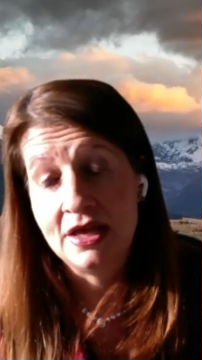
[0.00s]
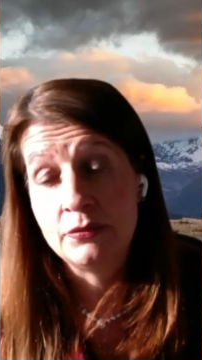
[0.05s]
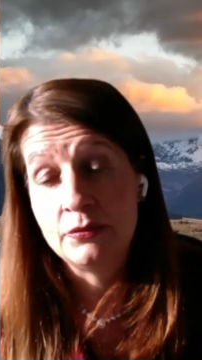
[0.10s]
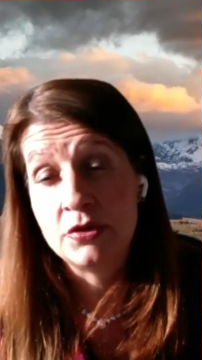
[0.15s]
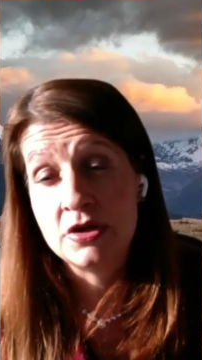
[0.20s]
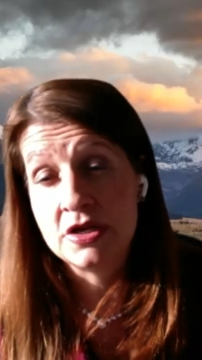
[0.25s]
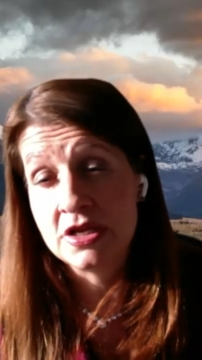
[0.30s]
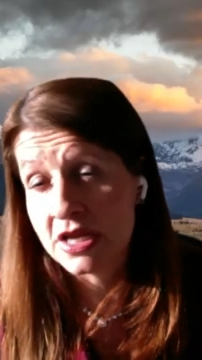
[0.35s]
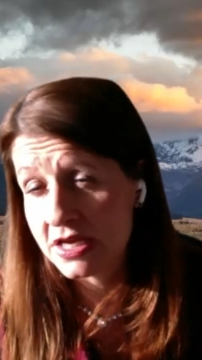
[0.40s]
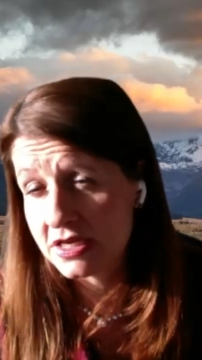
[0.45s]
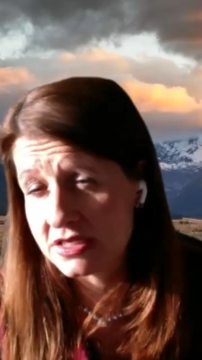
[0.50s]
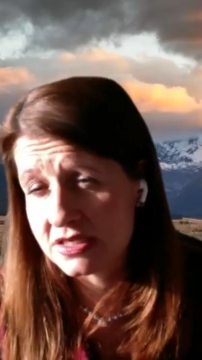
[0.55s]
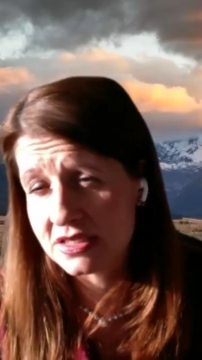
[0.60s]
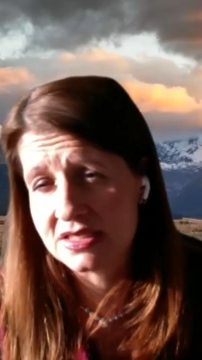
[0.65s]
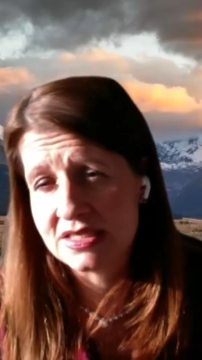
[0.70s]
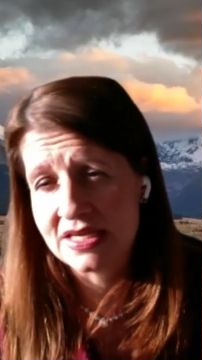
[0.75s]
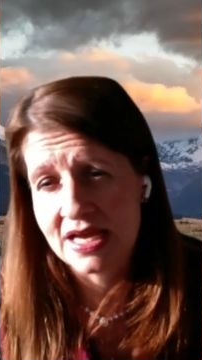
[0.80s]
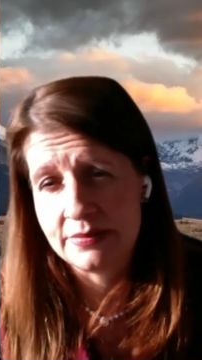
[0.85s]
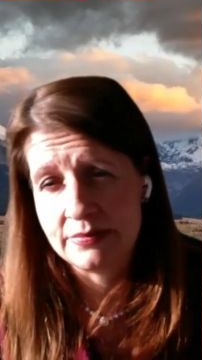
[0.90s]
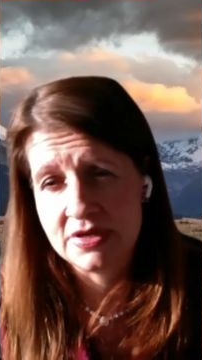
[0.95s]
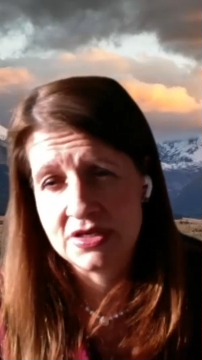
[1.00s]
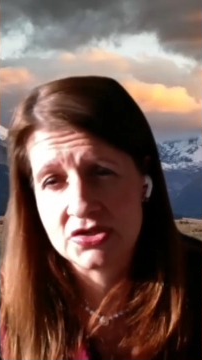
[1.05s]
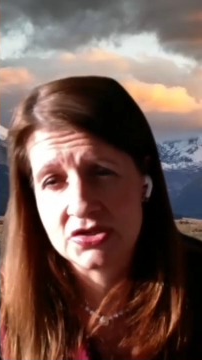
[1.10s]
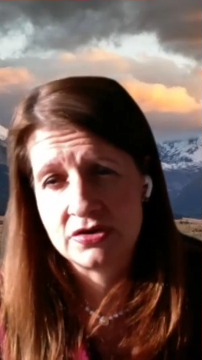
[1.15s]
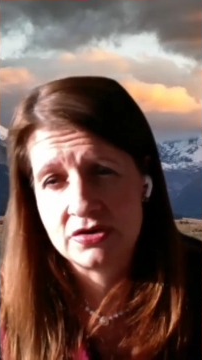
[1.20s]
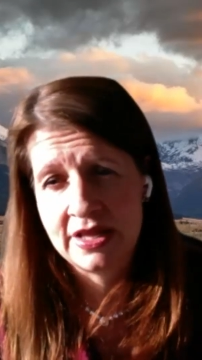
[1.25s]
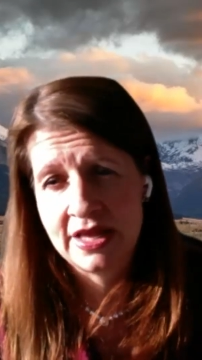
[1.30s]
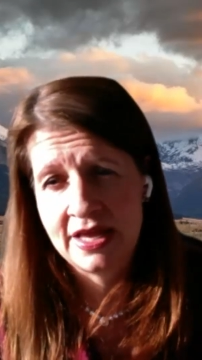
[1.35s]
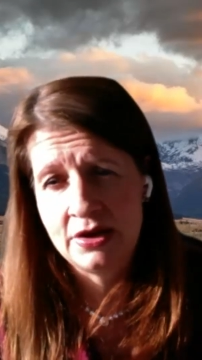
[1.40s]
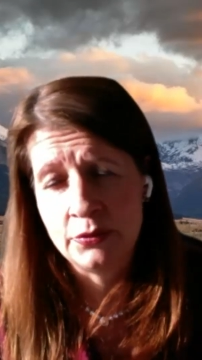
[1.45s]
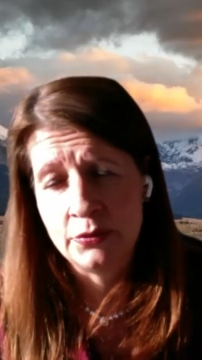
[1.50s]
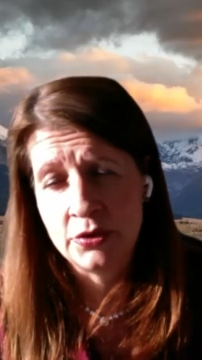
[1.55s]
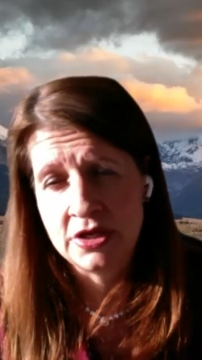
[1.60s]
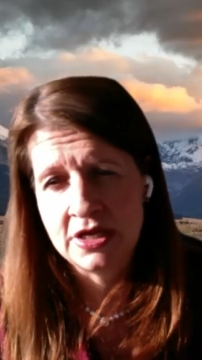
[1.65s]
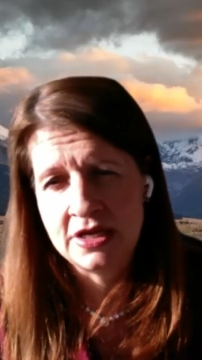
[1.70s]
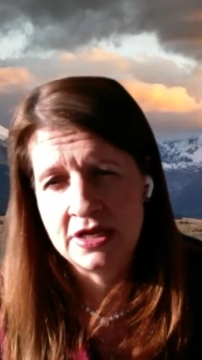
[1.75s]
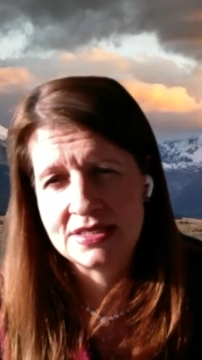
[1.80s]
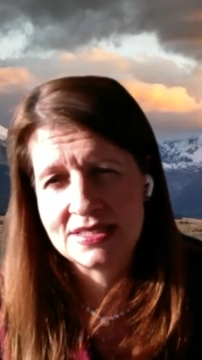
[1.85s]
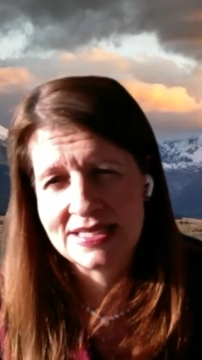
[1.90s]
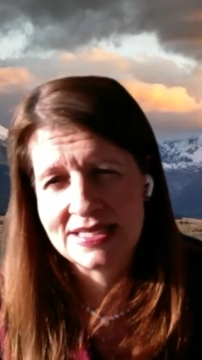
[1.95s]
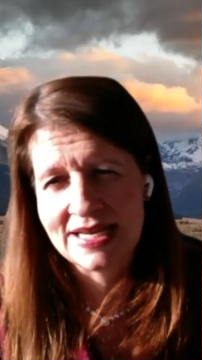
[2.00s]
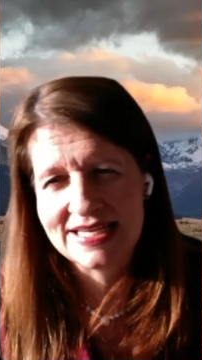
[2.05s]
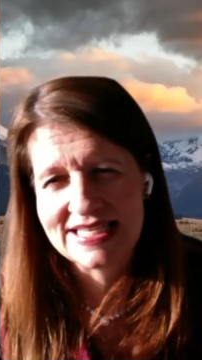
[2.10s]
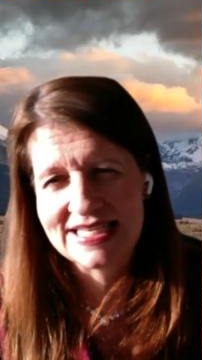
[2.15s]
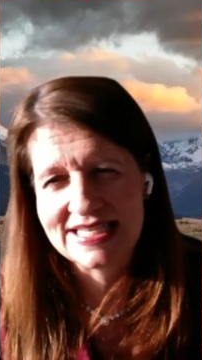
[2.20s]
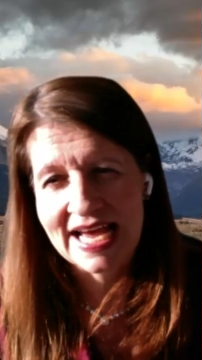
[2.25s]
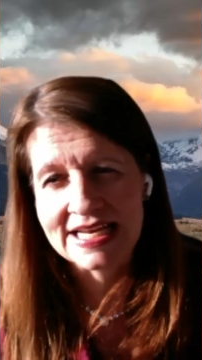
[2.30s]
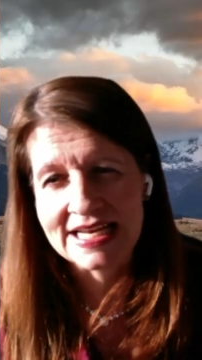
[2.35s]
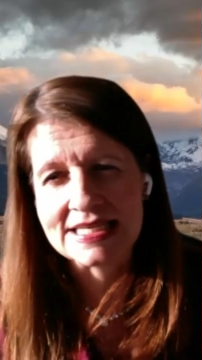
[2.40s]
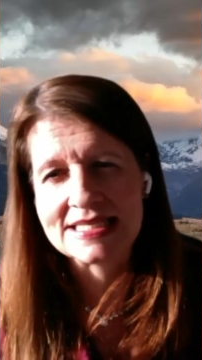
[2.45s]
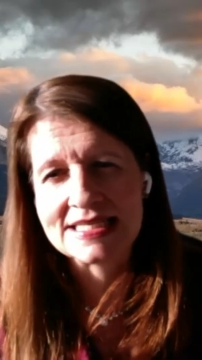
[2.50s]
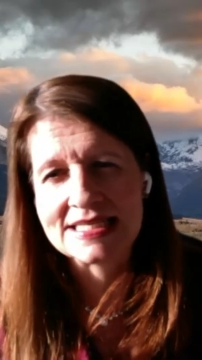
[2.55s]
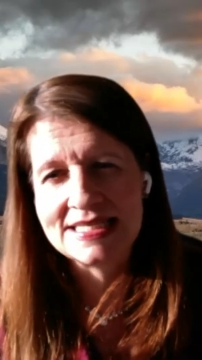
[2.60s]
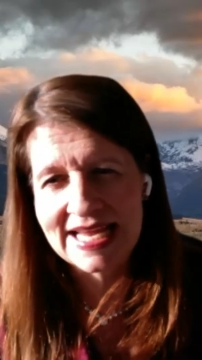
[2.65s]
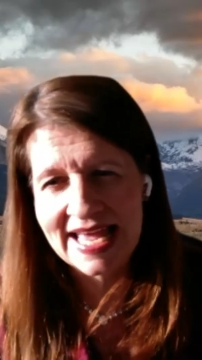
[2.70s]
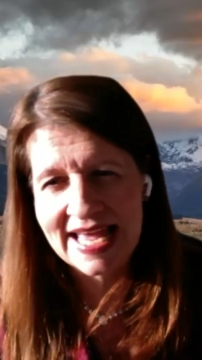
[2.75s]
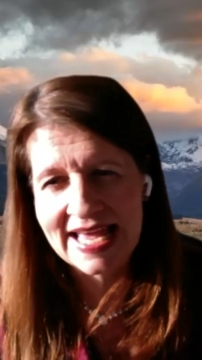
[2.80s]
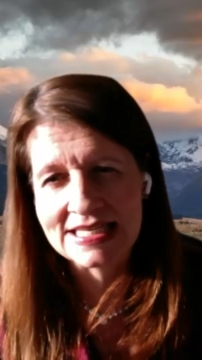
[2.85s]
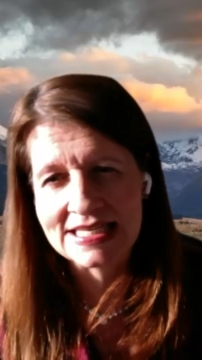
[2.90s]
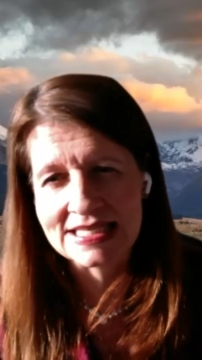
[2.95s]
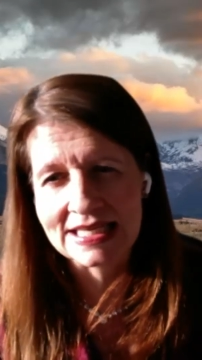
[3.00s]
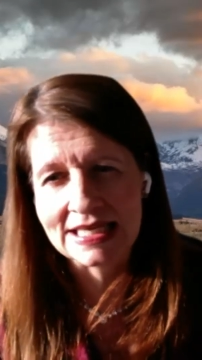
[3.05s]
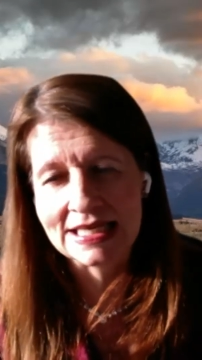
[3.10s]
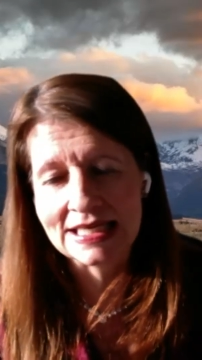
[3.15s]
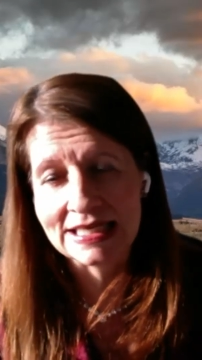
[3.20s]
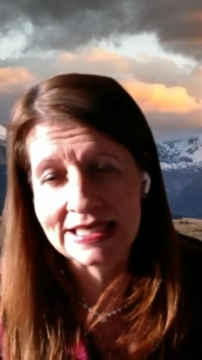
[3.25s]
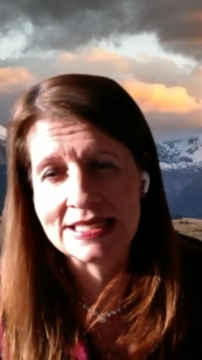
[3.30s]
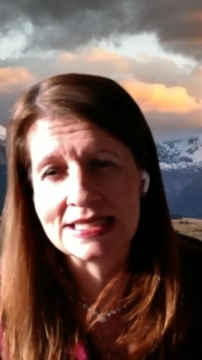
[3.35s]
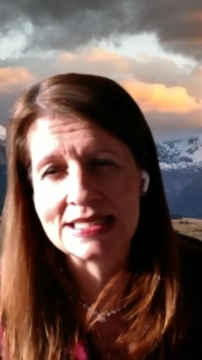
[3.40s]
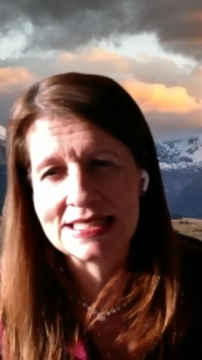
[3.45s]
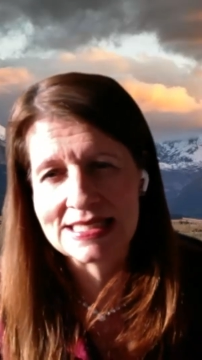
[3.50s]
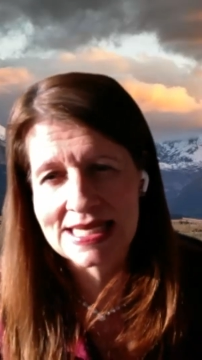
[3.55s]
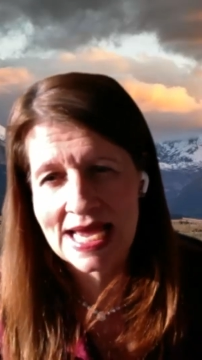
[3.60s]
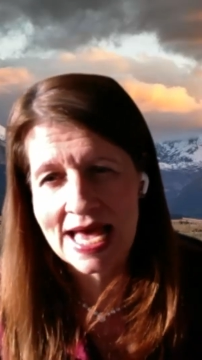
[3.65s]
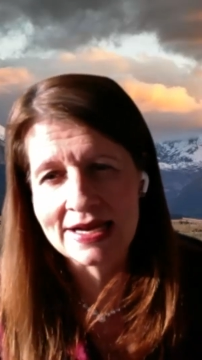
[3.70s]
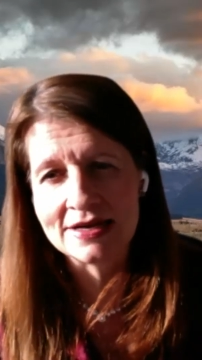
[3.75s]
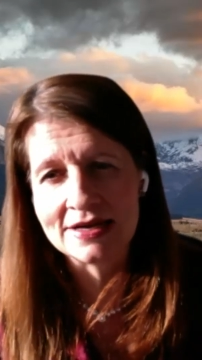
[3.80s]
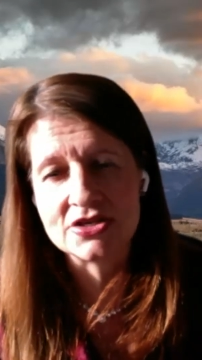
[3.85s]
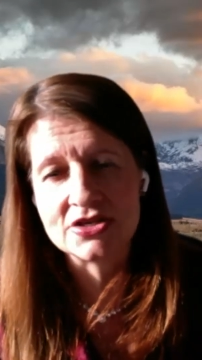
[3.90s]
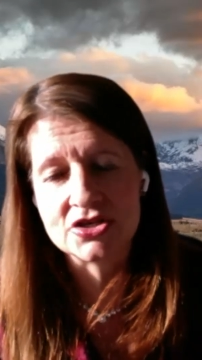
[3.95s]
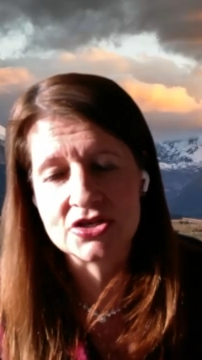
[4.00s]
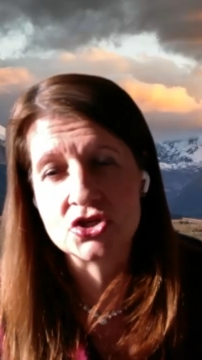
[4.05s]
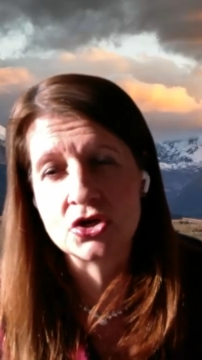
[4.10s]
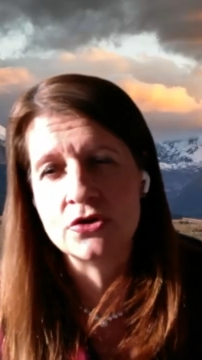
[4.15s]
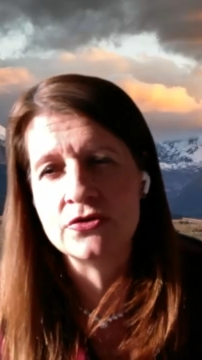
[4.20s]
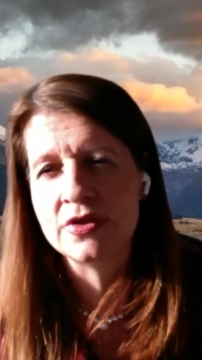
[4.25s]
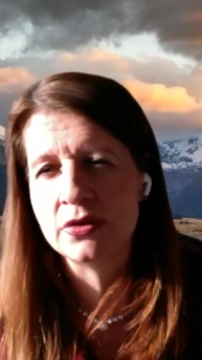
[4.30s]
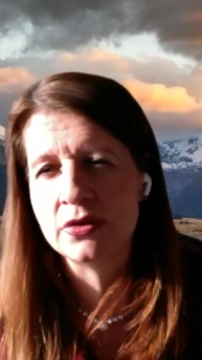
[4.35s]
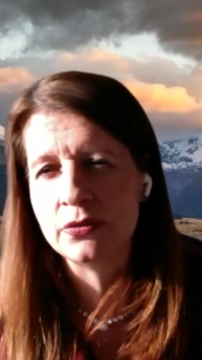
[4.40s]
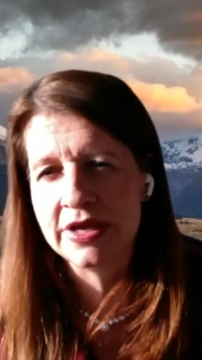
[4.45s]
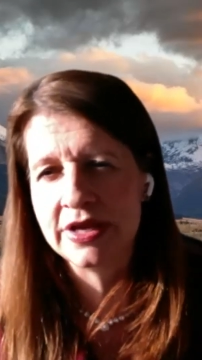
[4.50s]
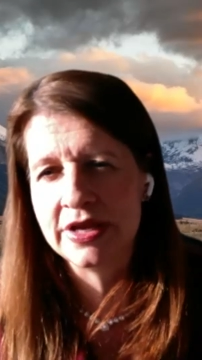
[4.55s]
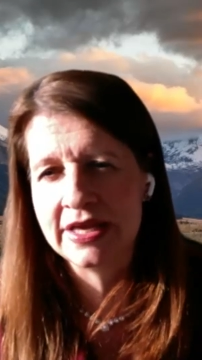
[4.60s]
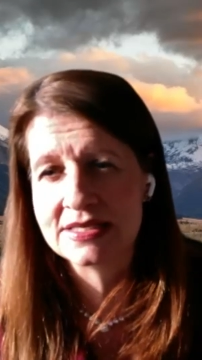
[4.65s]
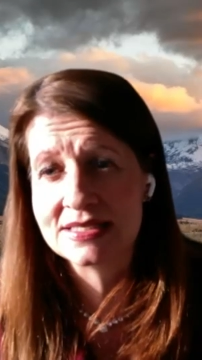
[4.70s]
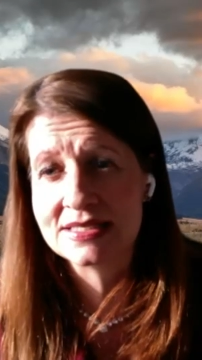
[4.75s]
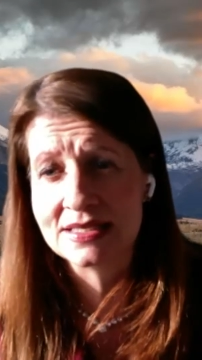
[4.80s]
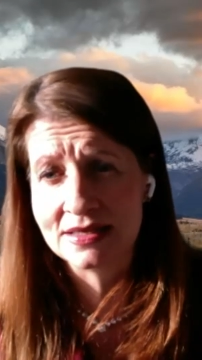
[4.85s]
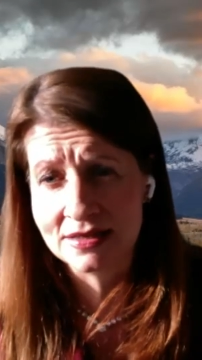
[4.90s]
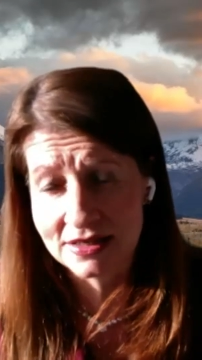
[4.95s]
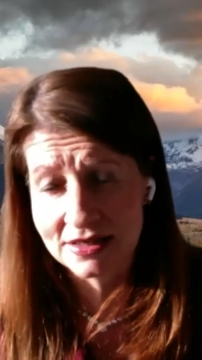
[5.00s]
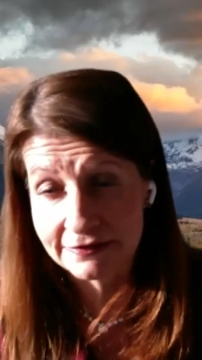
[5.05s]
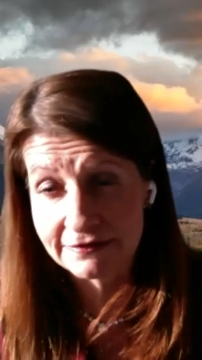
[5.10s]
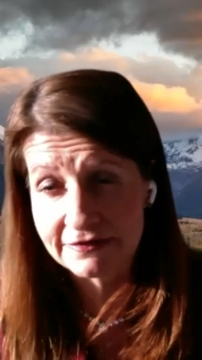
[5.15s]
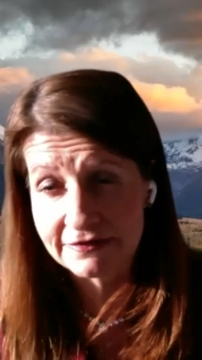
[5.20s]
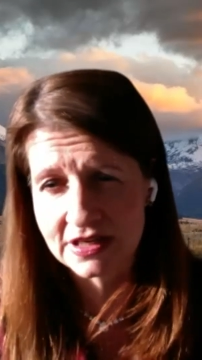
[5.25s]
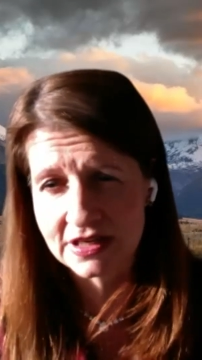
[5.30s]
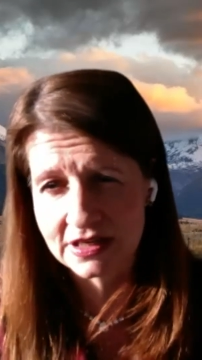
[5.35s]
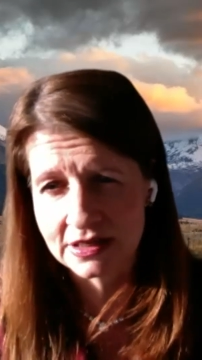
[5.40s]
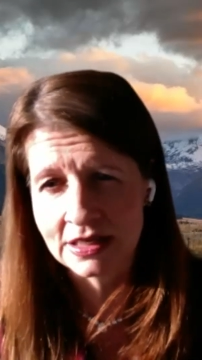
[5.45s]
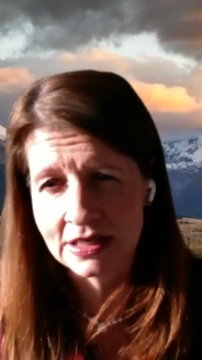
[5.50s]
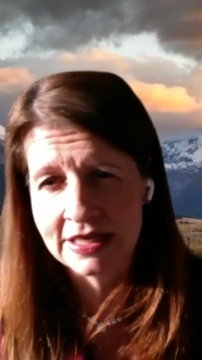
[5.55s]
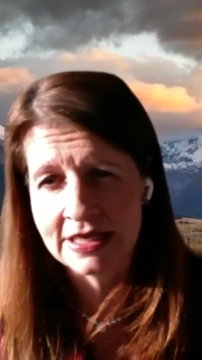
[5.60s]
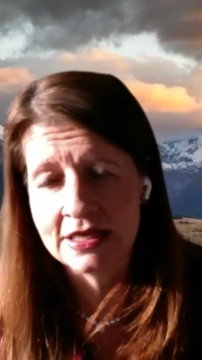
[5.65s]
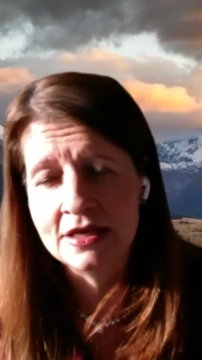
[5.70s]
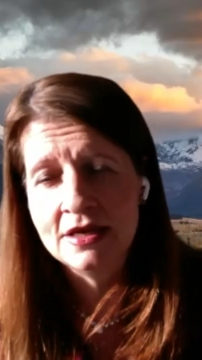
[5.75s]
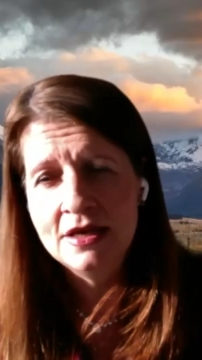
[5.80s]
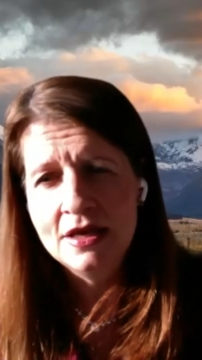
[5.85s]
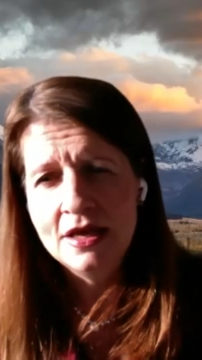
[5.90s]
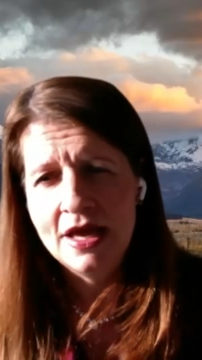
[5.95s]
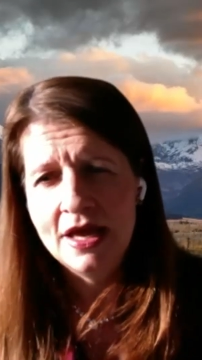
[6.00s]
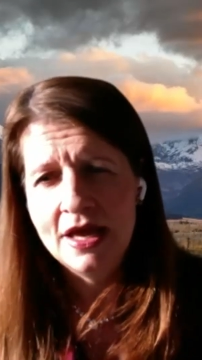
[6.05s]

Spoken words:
And we need to start measuring that, and we need to start to understand and collect the data to show that we are significantly